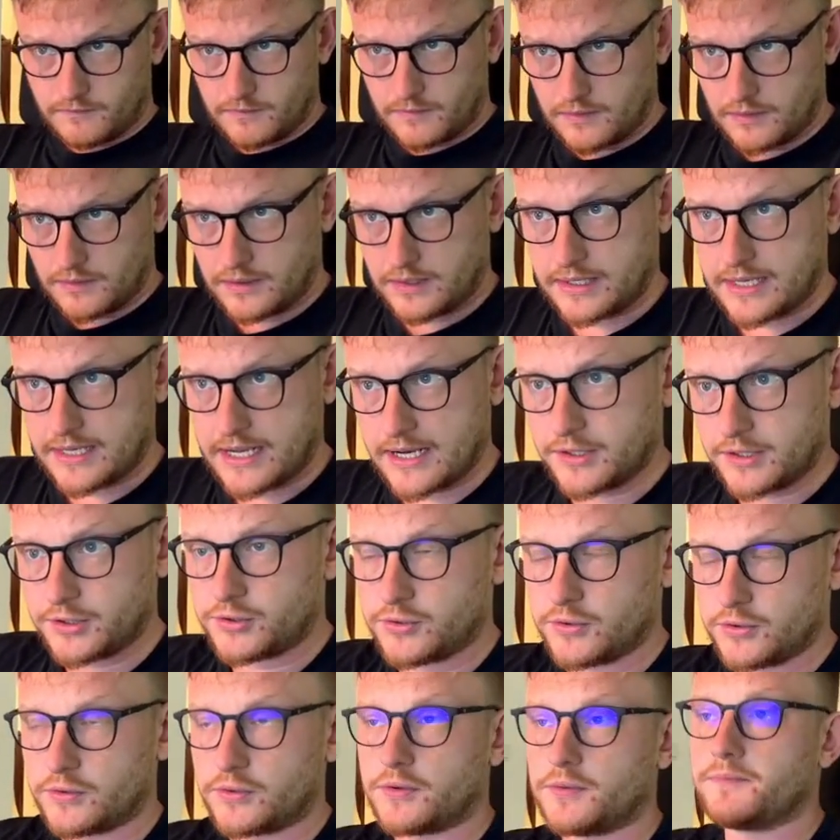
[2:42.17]
then it
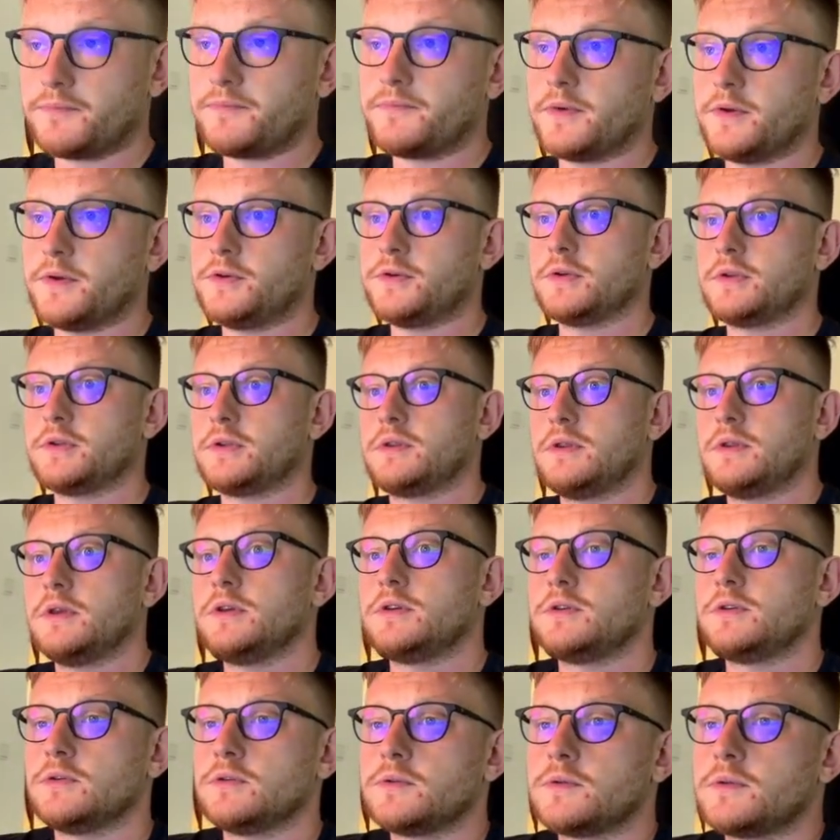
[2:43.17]

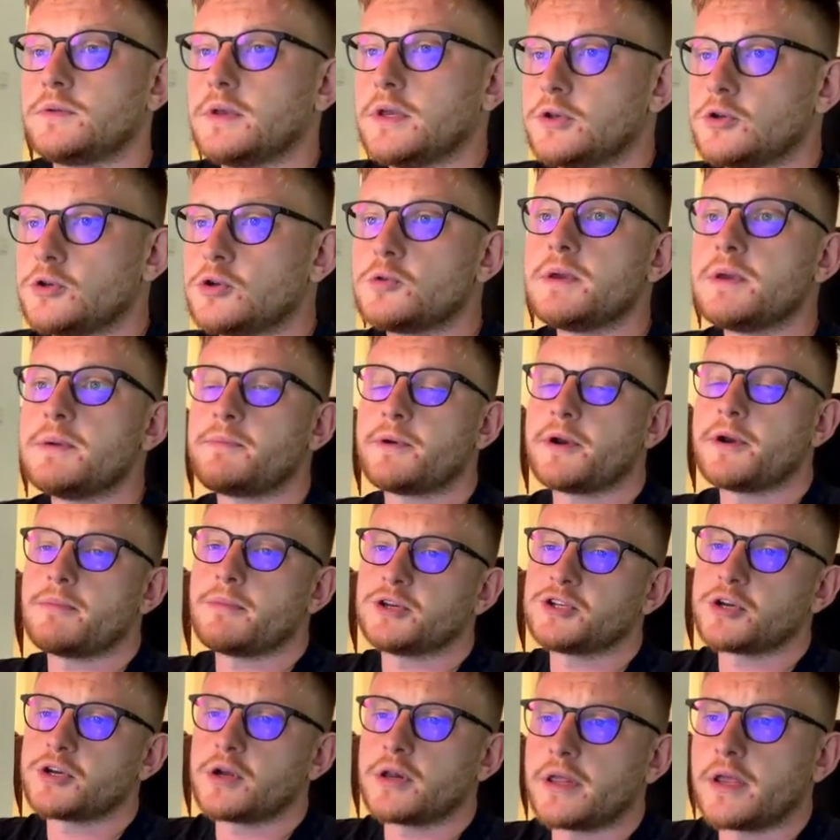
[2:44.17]
should be pretty much
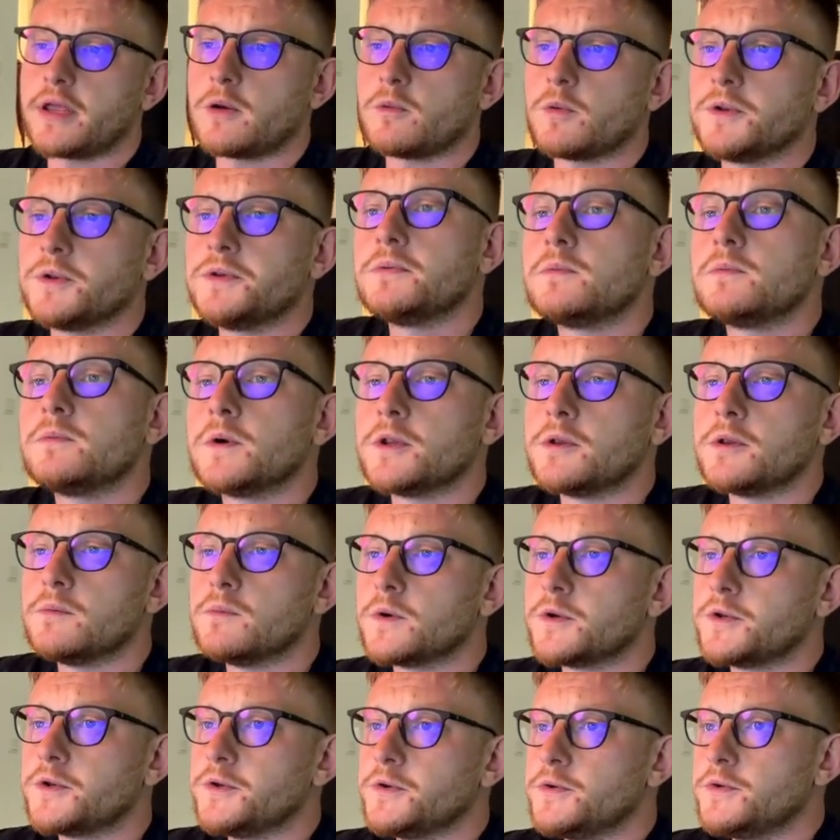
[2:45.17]
clear what do
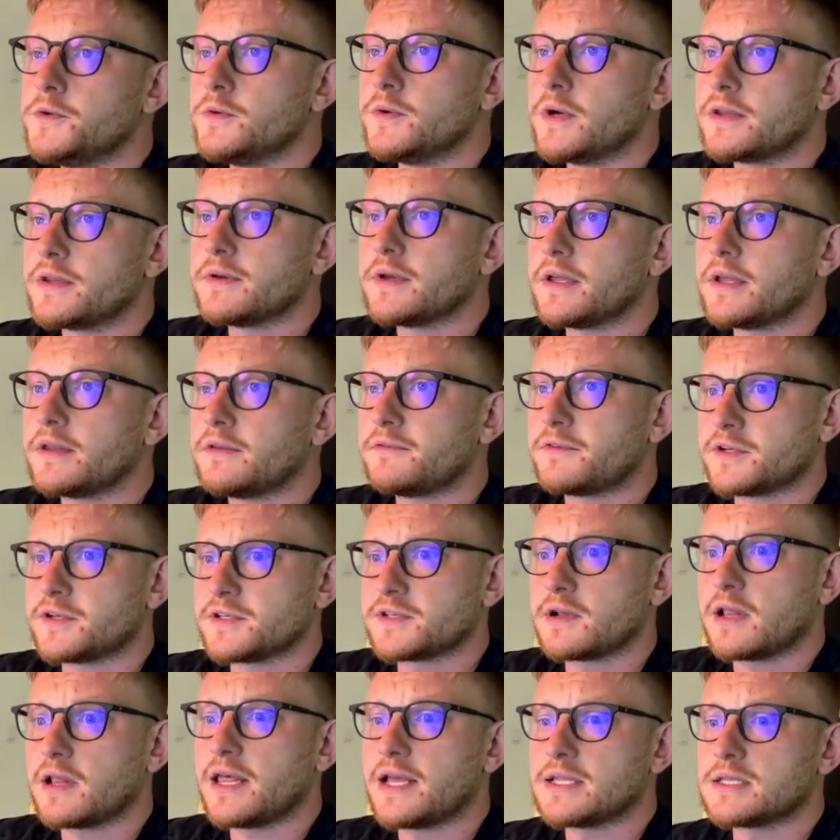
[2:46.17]
you do at first
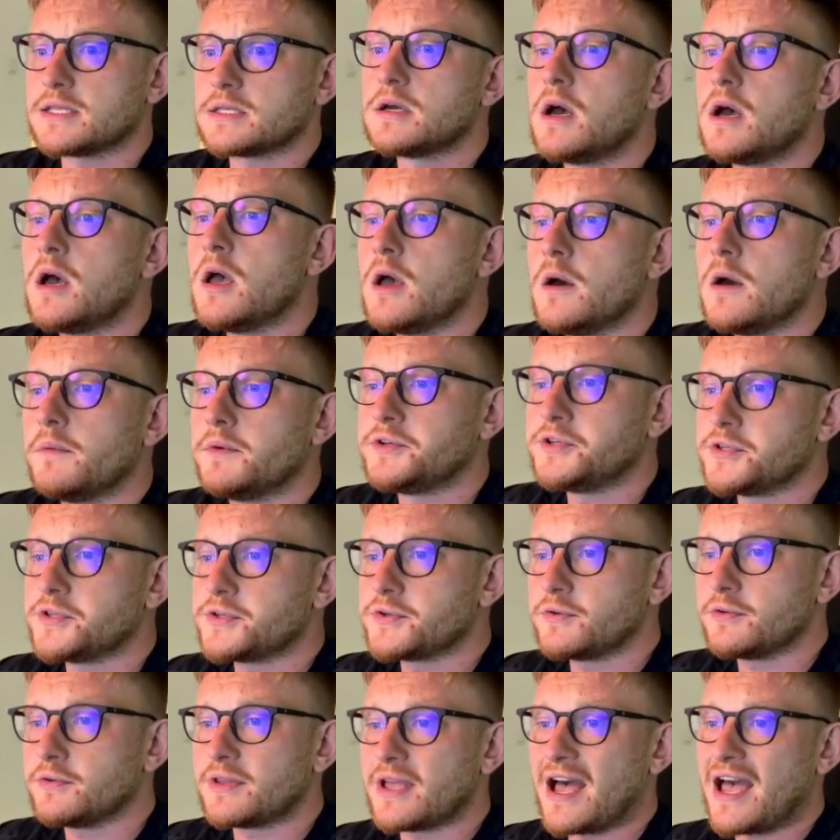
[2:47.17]
glance, which is good.
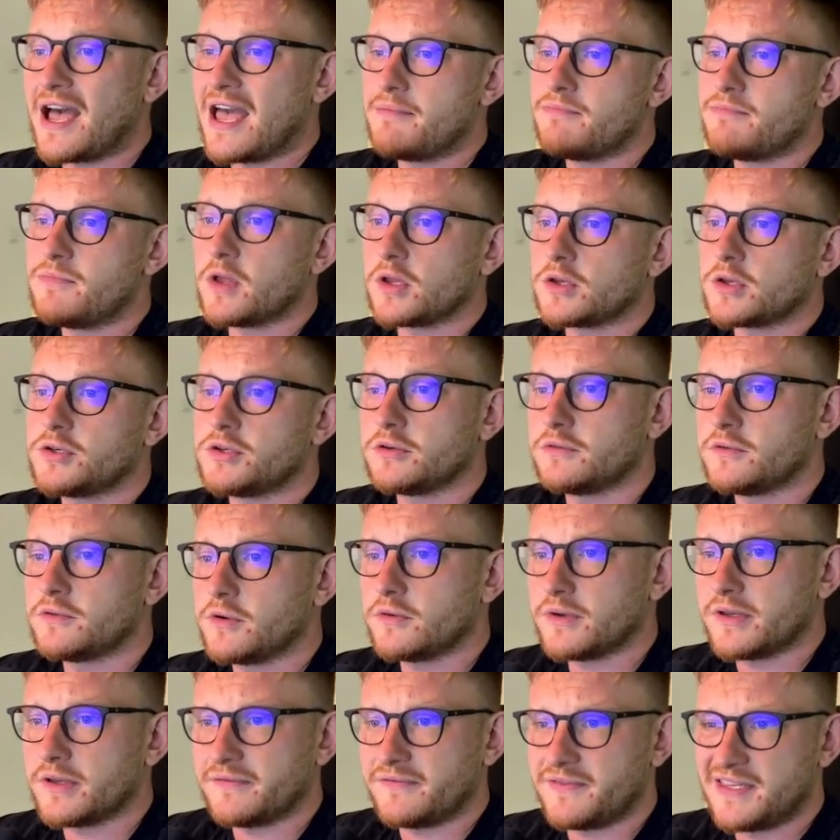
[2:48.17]
I am not sure though
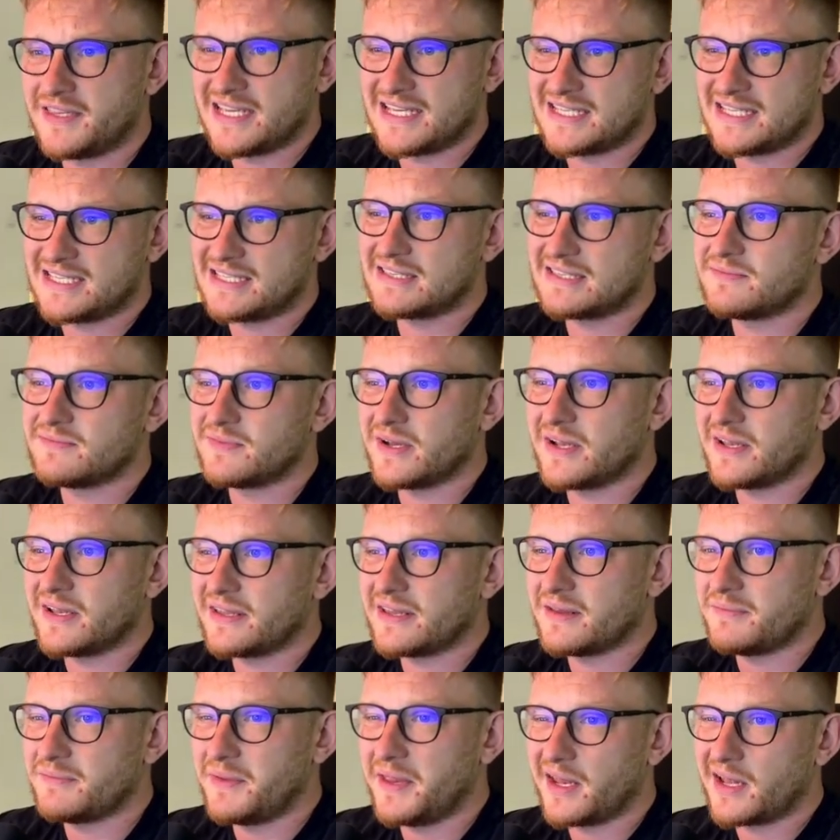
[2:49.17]
if this will
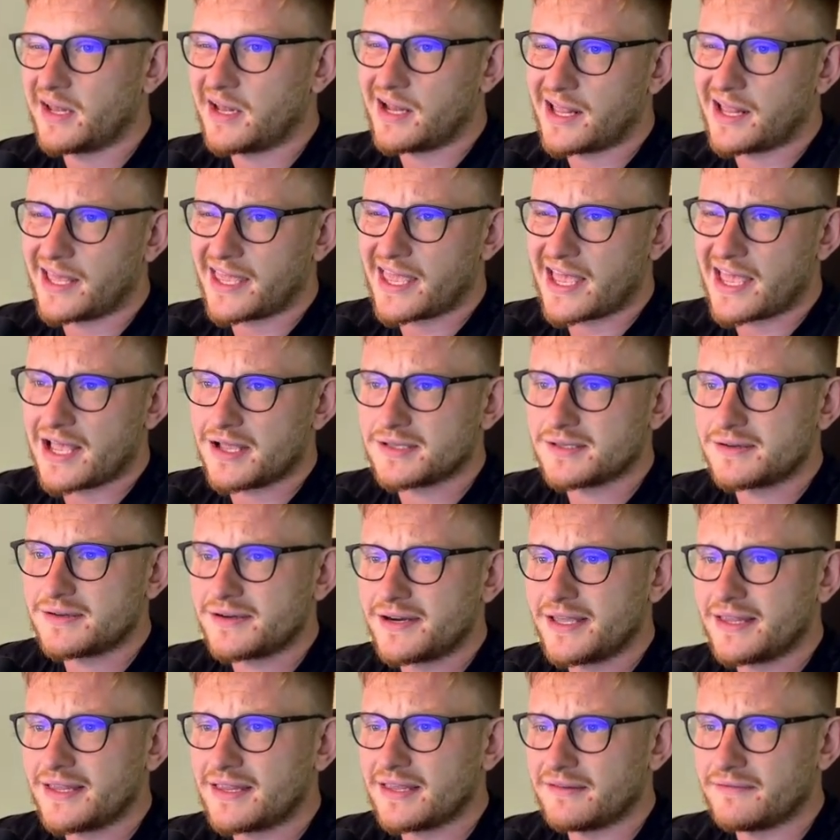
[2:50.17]
immediately like answer it,
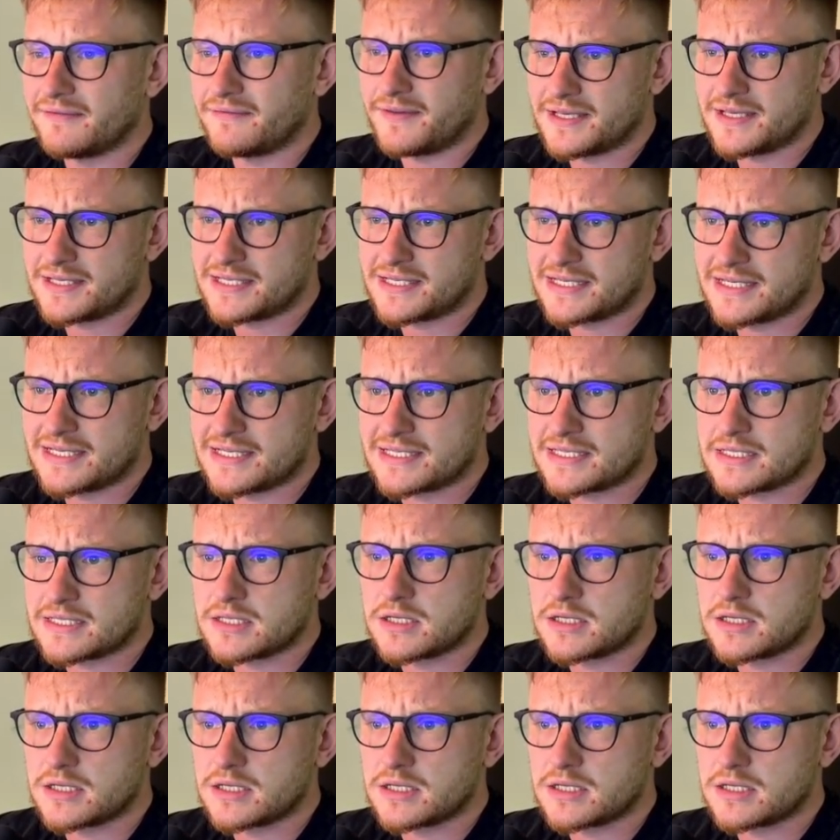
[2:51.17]
if this is